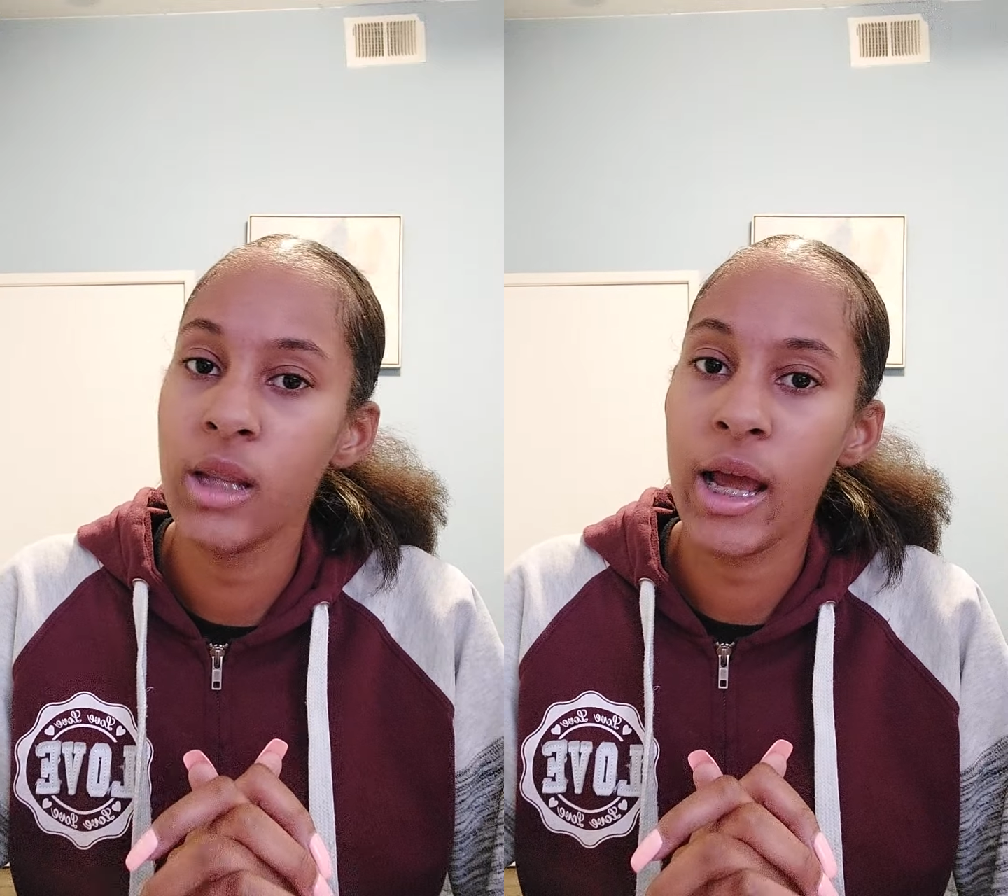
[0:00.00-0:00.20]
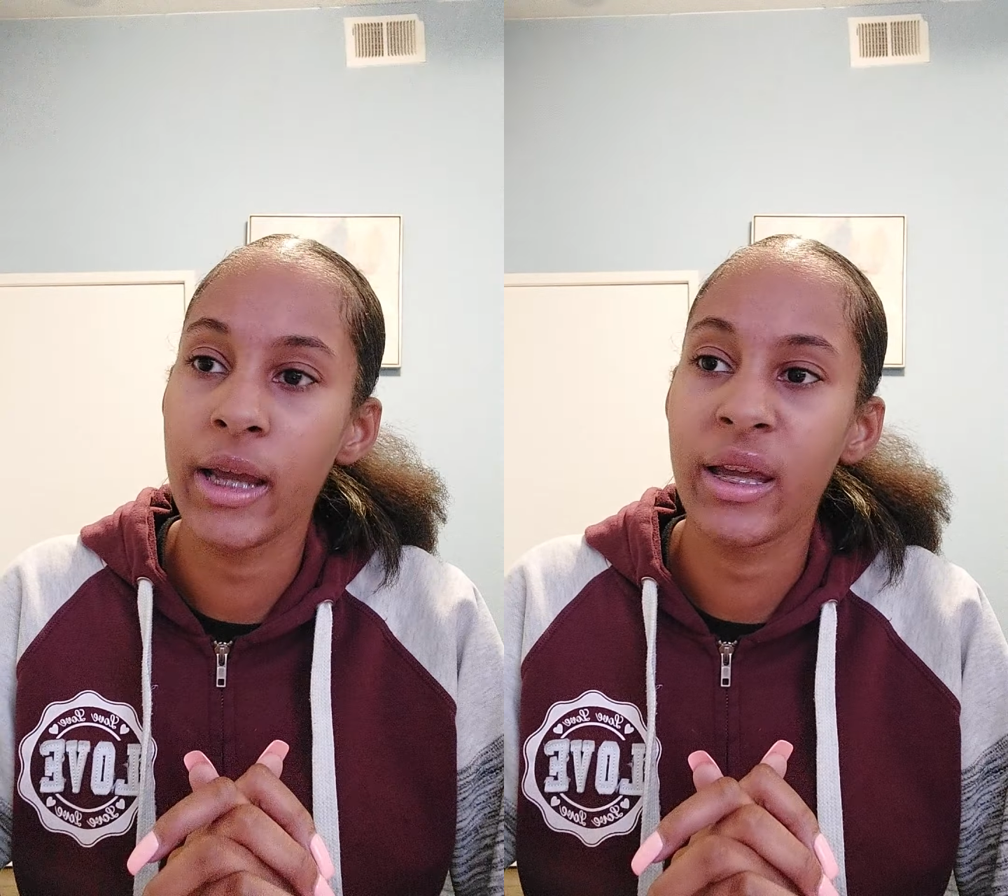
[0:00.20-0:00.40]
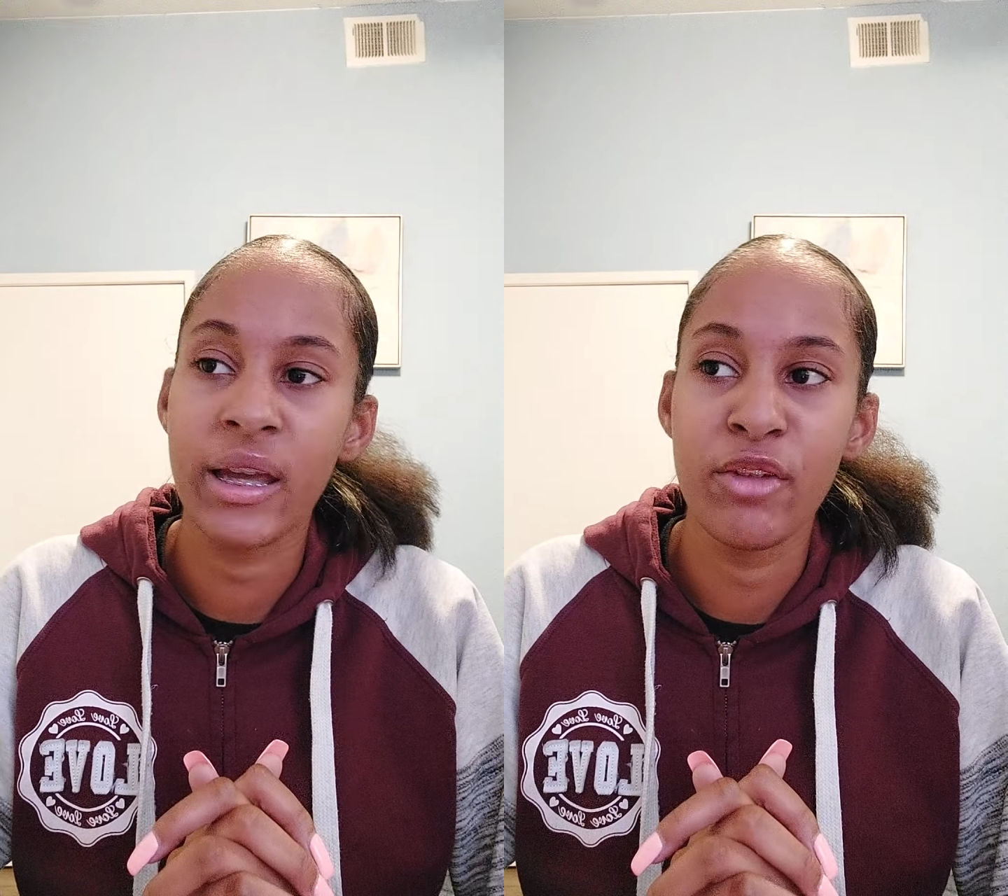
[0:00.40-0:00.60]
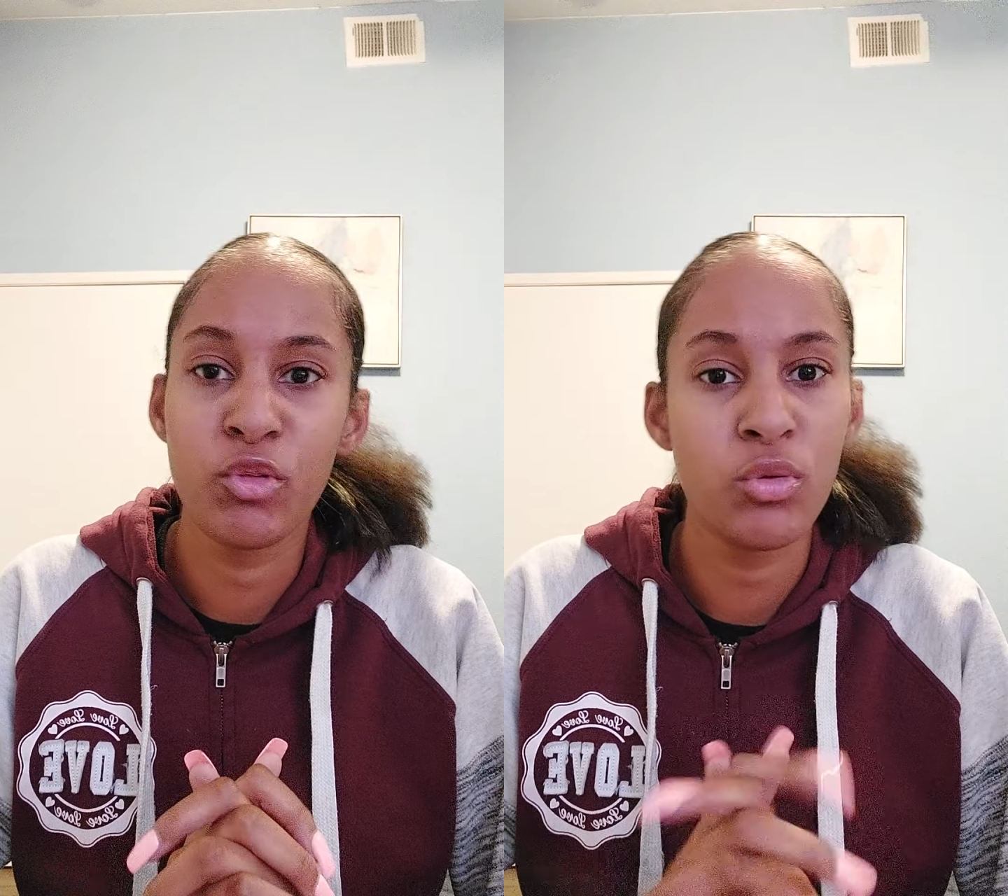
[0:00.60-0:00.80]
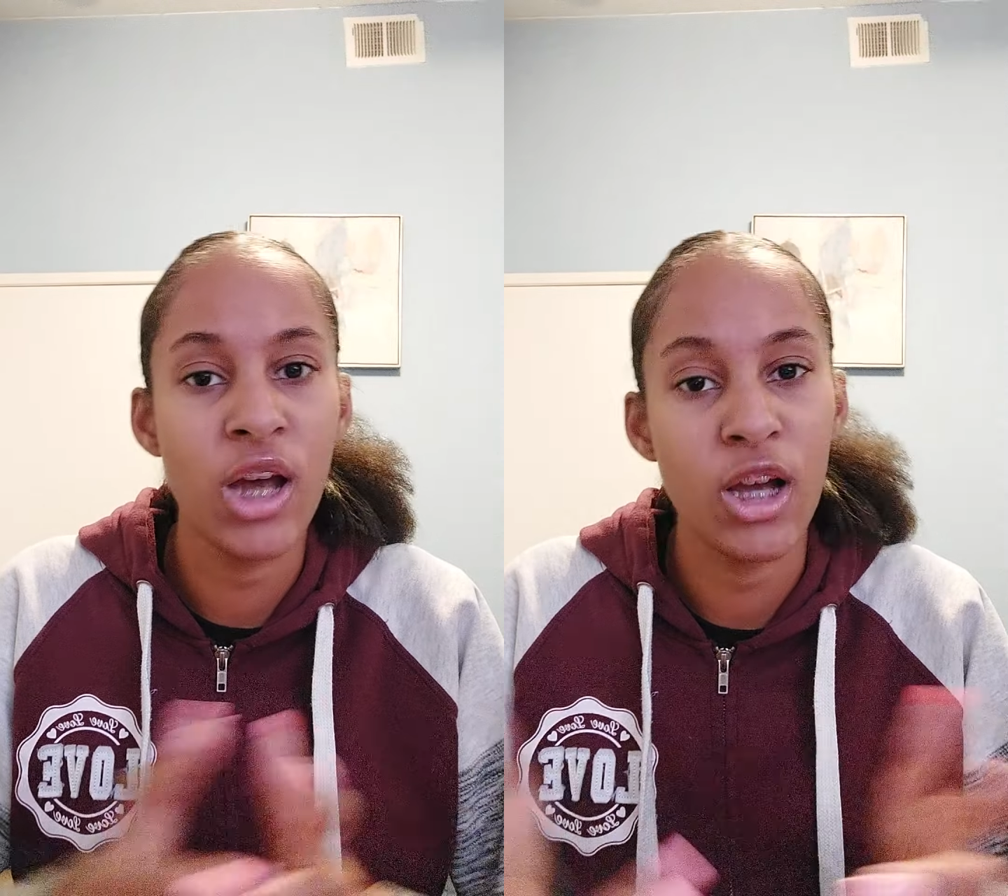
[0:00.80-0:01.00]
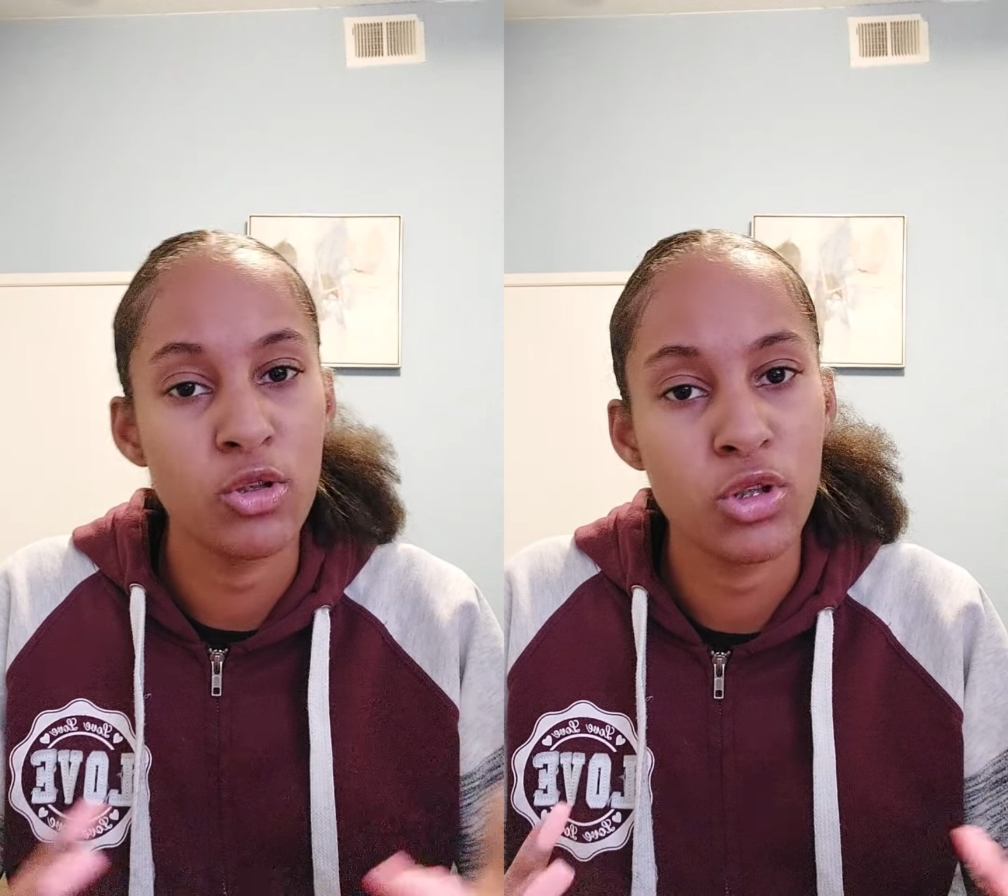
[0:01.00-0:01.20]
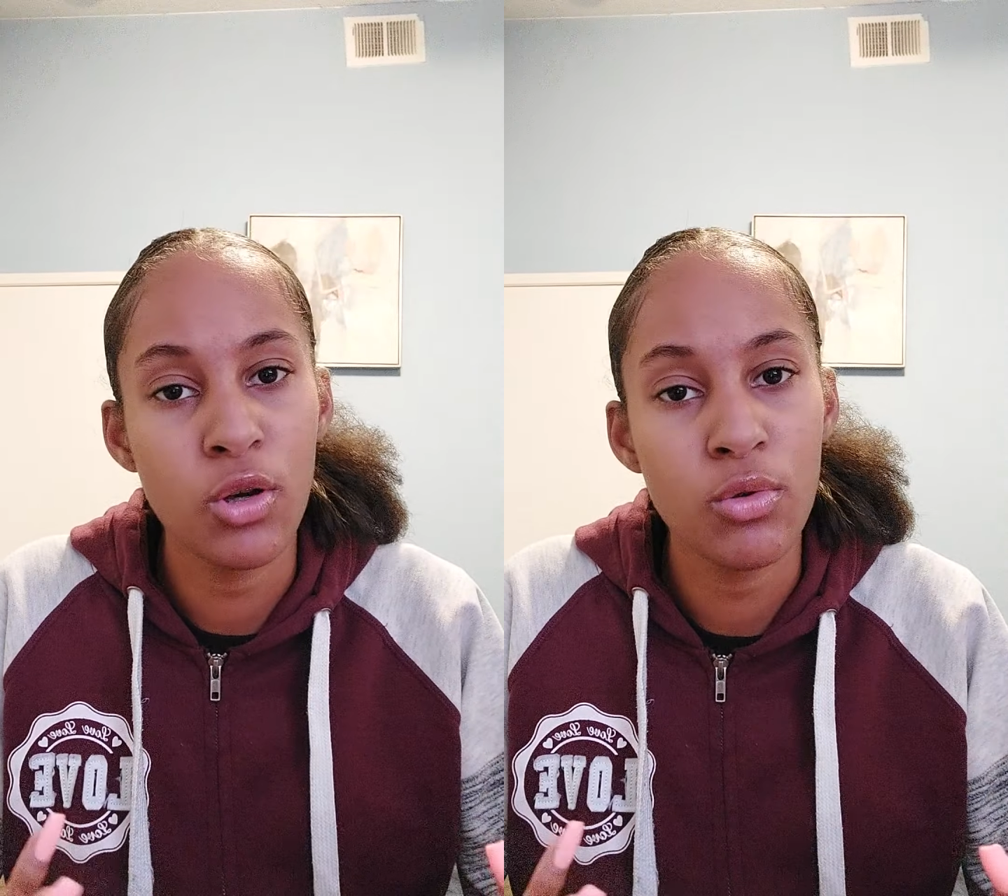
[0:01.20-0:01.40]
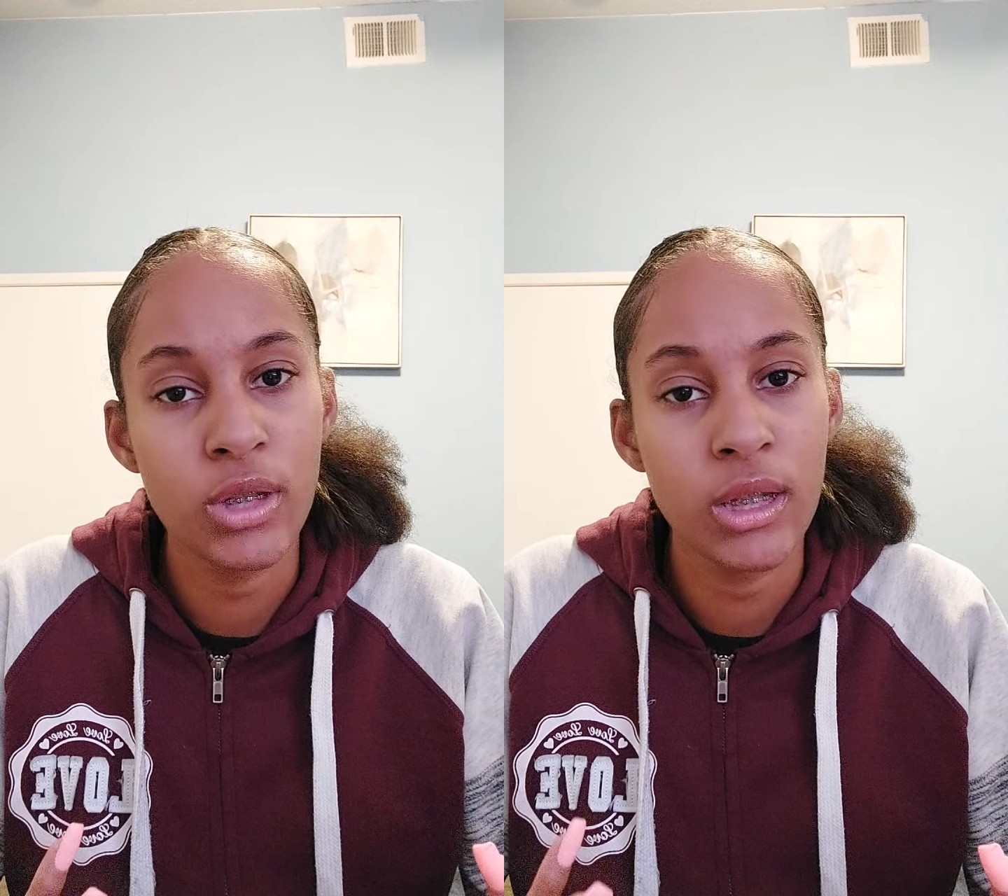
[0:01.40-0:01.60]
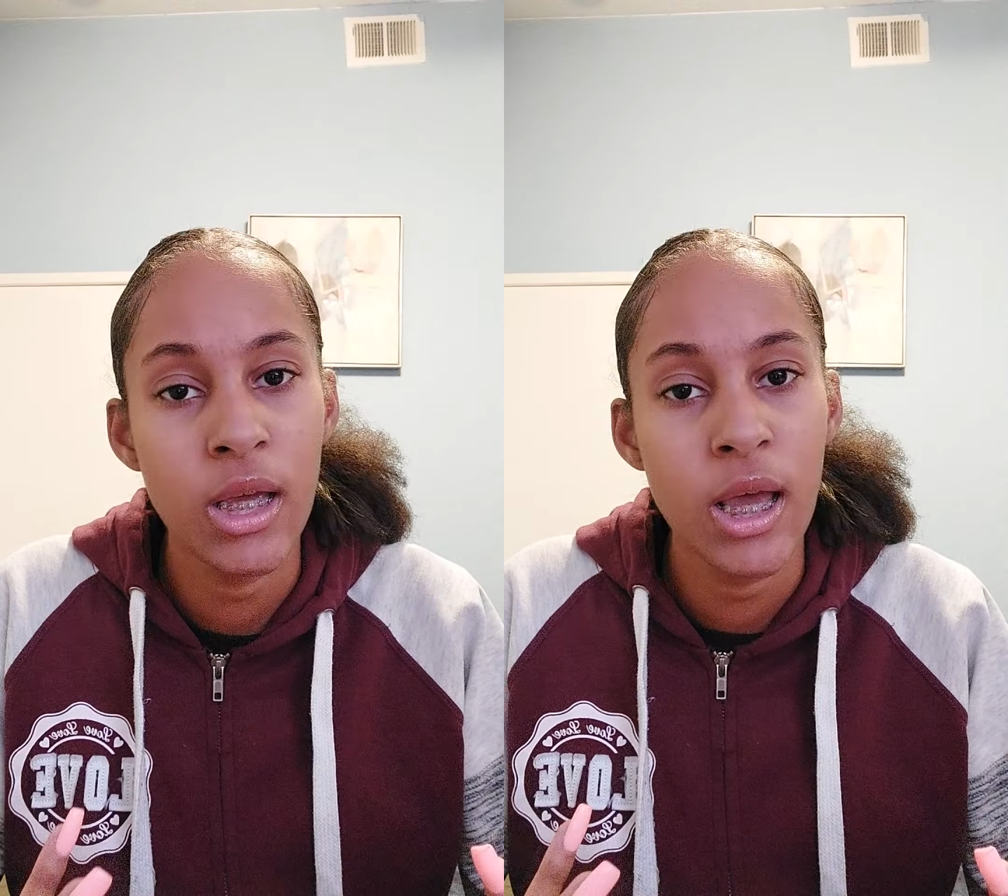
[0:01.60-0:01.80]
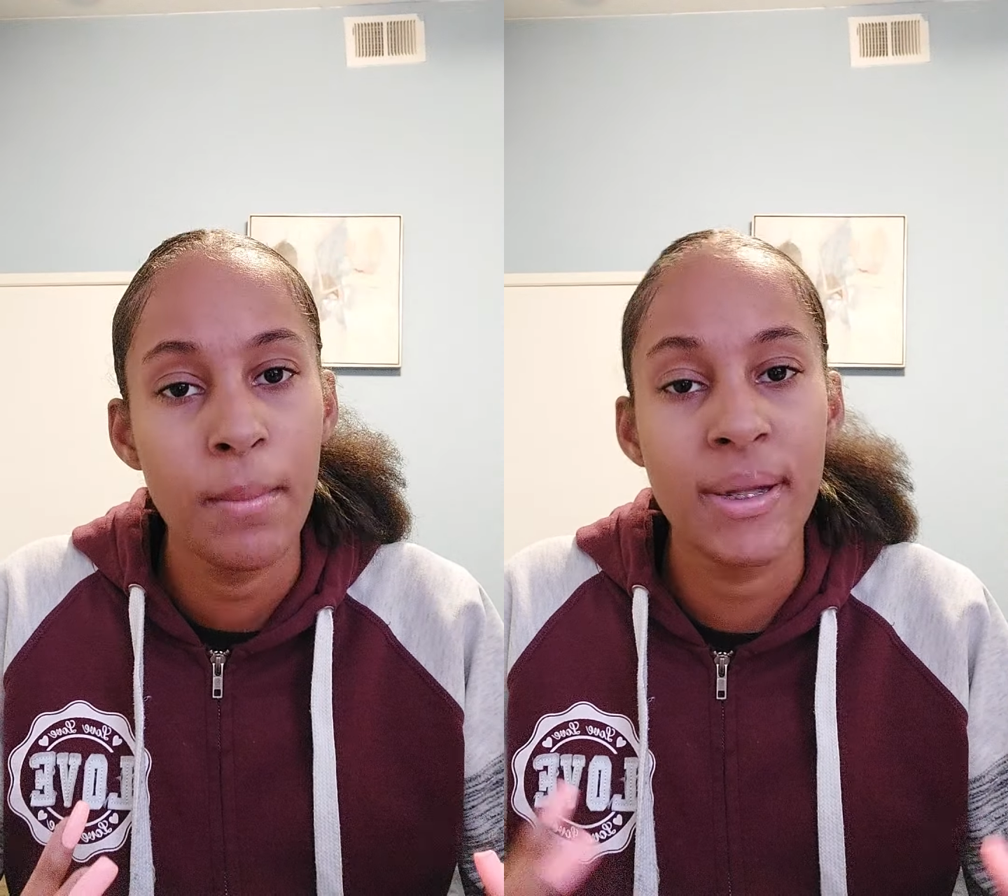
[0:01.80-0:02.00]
like, if you're not chosen,